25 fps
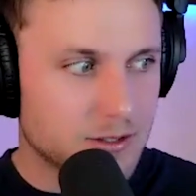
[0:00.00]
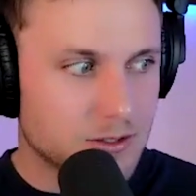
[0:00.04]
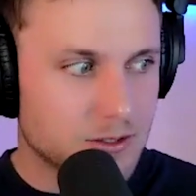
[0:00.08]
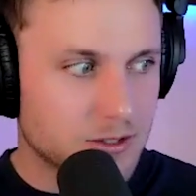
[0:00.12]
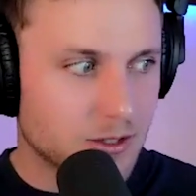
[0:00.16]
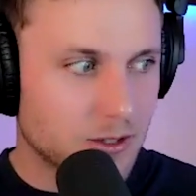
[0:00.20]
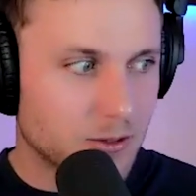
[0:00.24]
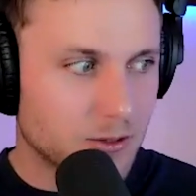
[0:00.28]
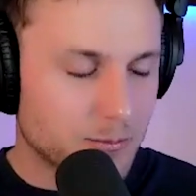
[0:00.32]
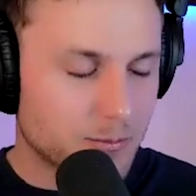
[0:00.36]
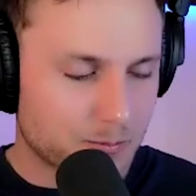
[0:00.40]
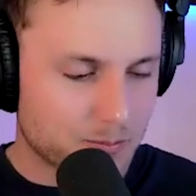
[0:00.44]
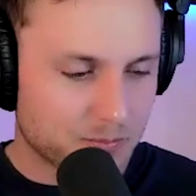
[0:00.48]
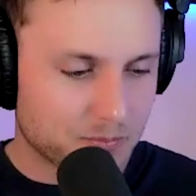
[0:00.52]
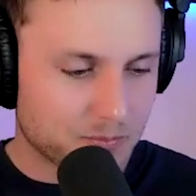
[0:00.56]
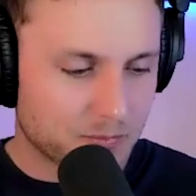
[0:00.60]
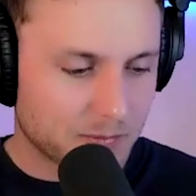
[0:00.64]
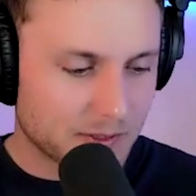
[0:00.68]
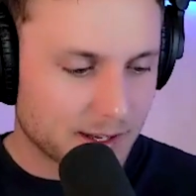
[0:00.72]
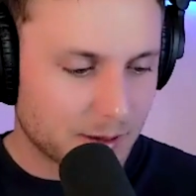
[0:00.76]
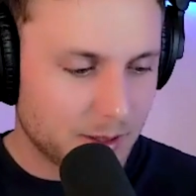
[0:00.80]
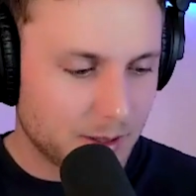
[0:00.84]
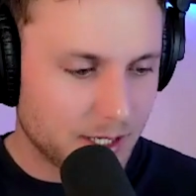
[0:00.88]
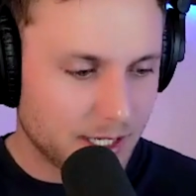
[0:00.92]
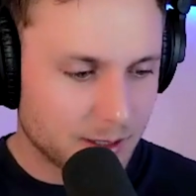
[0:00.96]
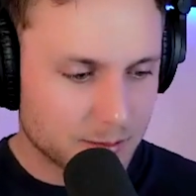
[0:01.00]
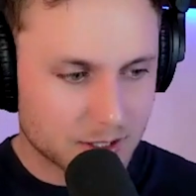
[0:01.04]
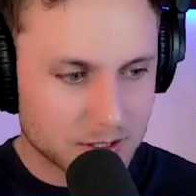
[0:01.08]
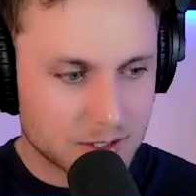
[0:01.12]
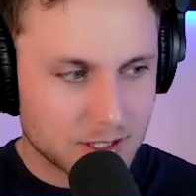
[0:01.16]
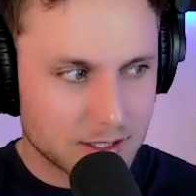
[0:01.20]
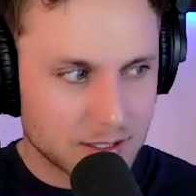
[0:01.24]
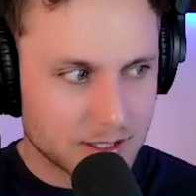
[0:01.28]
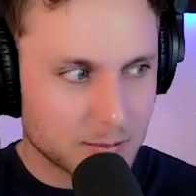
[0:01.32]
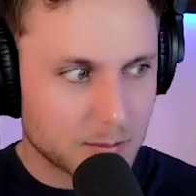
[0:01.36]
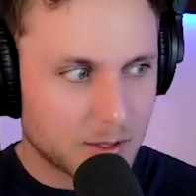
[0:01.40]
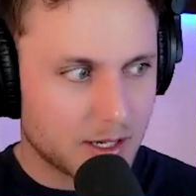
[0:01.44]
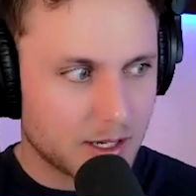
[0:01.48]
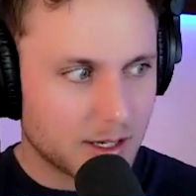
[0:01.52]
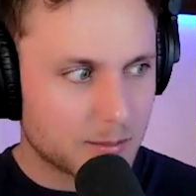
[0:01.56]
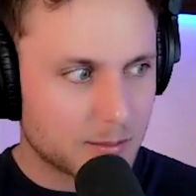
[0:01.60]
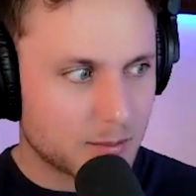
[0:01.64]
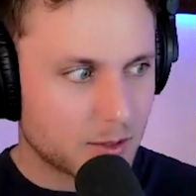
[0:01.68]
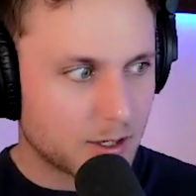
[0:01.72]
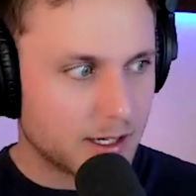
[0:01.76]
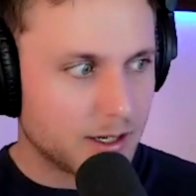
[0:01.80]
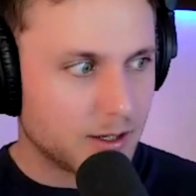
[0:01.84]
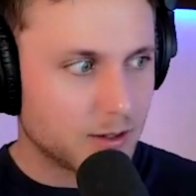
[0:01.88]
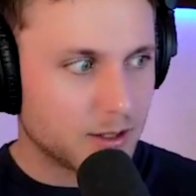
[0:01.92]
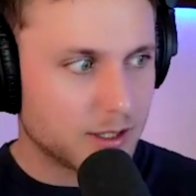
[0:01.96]
So being able to set the pod
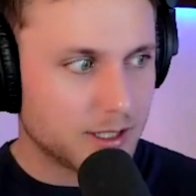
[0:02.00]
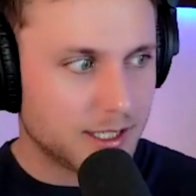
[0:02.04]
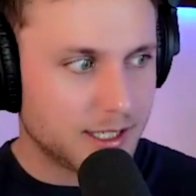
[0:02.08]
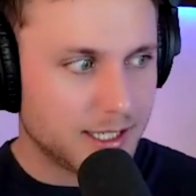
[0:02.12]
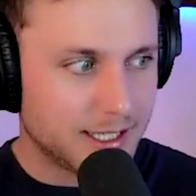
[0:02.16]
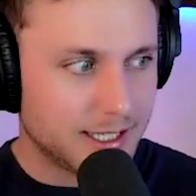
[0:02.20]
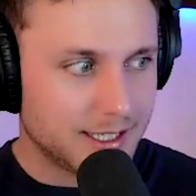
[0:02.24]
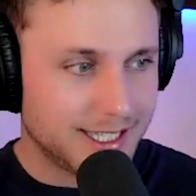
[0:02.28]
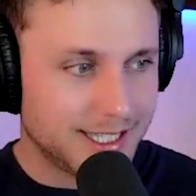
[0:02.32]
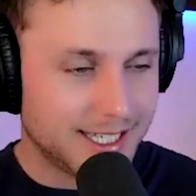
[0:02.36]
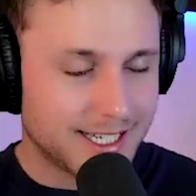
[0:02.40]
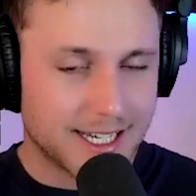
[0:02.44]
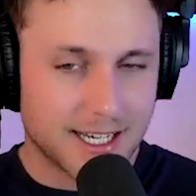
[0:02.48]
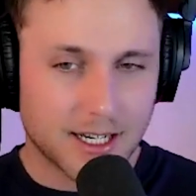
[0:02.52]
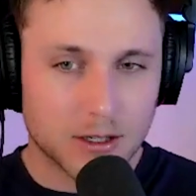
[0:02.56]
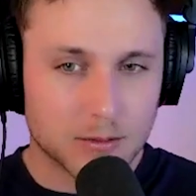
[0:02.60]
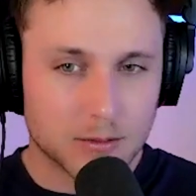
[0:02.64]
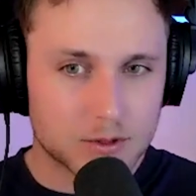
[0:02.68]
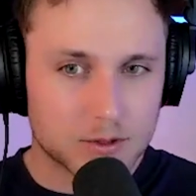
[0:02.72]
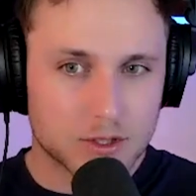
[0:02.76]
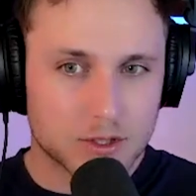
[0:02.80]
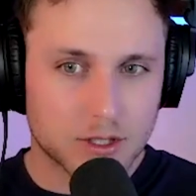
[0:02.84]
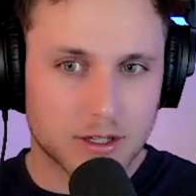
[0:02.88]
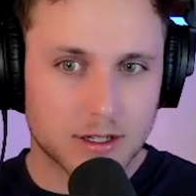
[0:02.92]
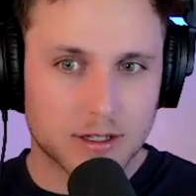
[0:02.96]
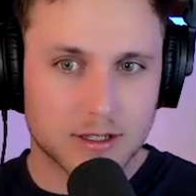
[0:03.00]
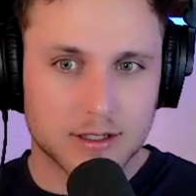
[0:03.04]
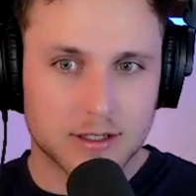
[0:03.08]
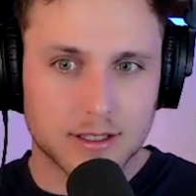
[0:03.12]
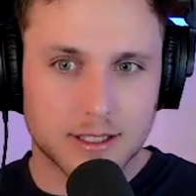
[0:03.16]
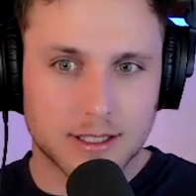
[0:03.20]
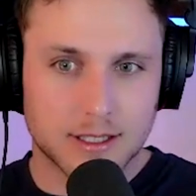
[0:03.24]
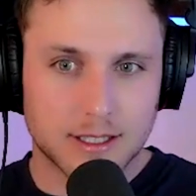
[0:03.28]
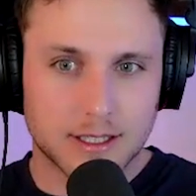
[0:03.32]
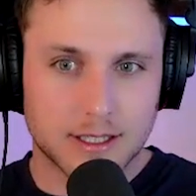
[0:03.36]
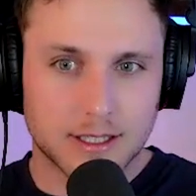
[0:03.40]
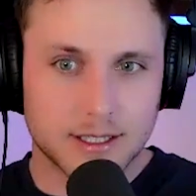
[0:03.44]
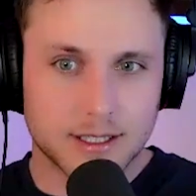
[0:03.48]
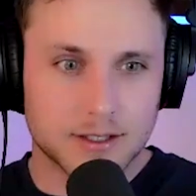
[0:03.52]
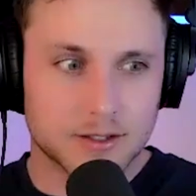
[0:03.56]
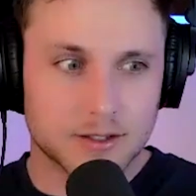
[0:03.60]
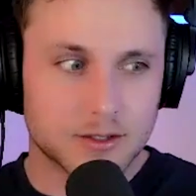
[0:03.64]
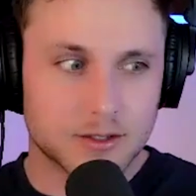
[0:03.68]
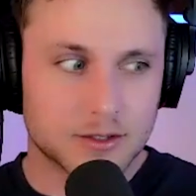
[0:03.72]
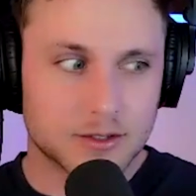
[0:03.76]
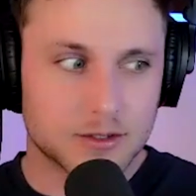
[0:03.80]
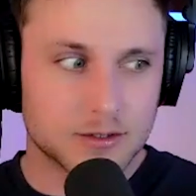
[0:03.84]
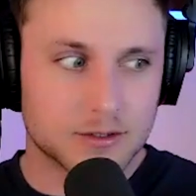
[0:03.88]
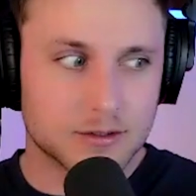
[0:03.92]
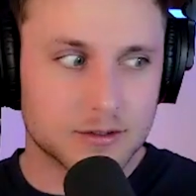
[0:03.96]
priority in the Helm chart
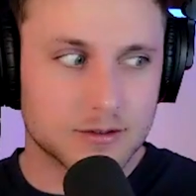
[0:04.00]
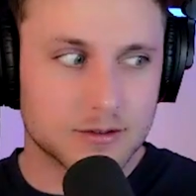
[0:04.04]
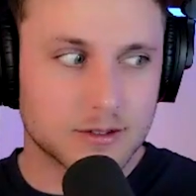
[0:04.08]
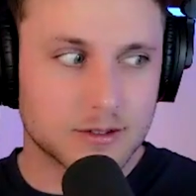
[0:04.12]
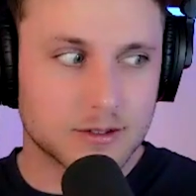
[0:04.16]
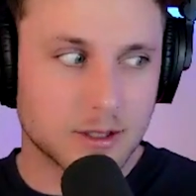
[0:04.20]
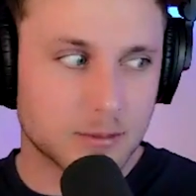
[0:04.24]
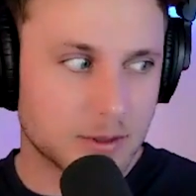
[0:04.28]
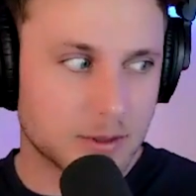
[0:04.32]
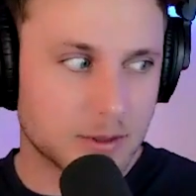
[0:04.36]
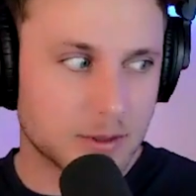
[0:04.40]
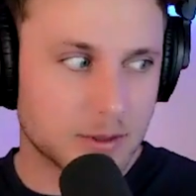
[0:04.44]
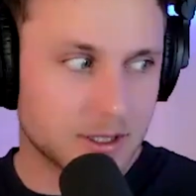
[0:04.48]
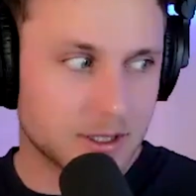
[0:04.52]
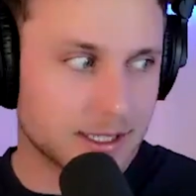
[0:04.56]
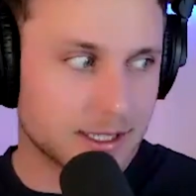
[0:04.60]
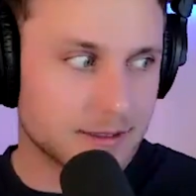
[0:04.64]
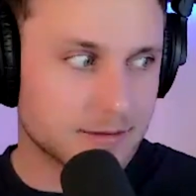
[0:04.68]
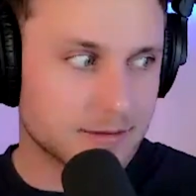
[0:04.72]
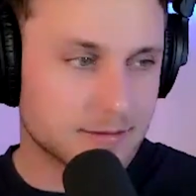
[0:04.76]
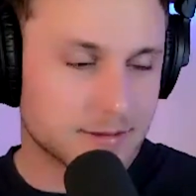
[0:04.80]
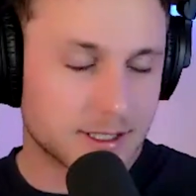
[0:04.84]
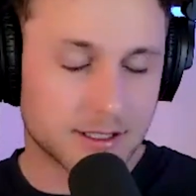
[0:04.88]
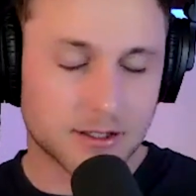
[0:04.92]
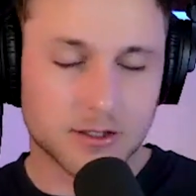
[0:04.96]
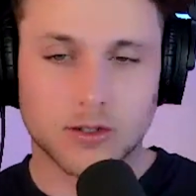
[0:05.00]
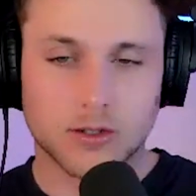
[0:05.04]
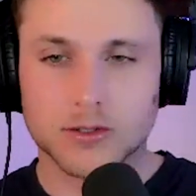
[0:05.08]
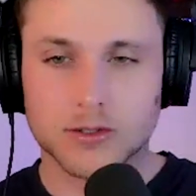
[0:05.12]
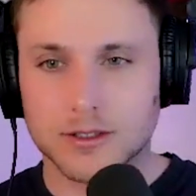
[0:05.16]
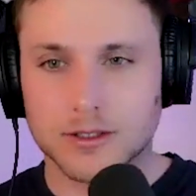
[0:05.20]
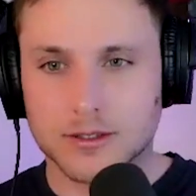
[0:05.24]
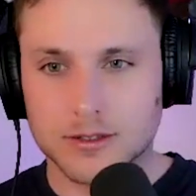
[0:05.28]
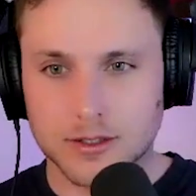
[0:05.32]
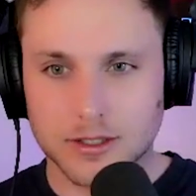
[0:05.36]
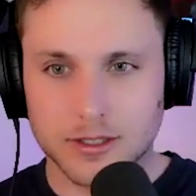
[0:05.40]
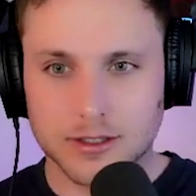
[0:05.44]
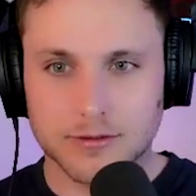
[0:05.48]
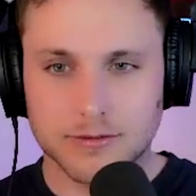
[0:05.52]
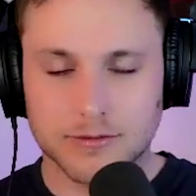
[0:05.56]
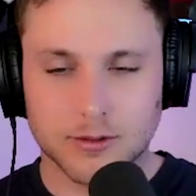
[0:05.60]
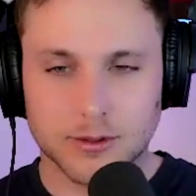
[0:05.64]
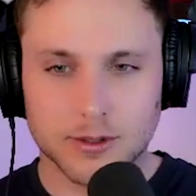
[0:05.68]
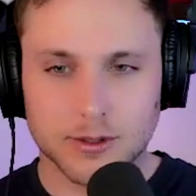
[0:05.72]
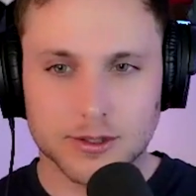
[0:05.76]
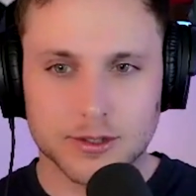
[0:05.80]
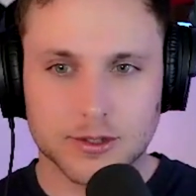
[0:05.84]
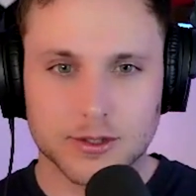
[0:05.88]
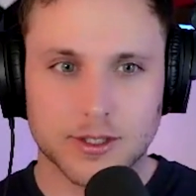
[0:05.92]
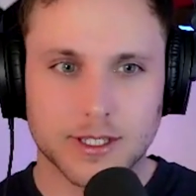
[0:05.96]
is something that Colton's looking
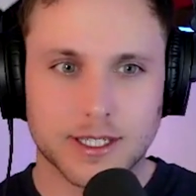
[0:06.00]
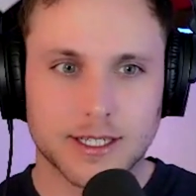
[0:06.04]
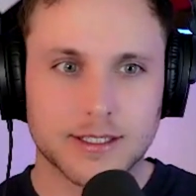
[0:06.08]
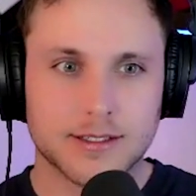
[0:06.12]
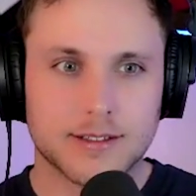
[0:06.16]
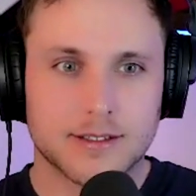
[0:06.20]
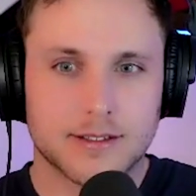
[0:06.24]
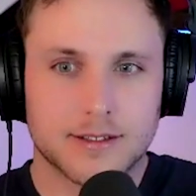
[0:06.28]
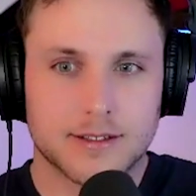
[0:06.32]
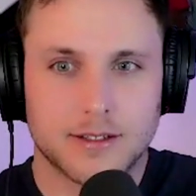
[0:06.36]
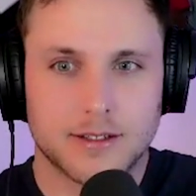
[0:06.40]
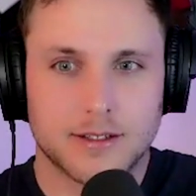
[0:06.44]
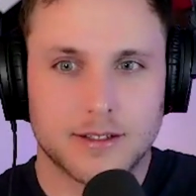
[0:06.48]
for, so that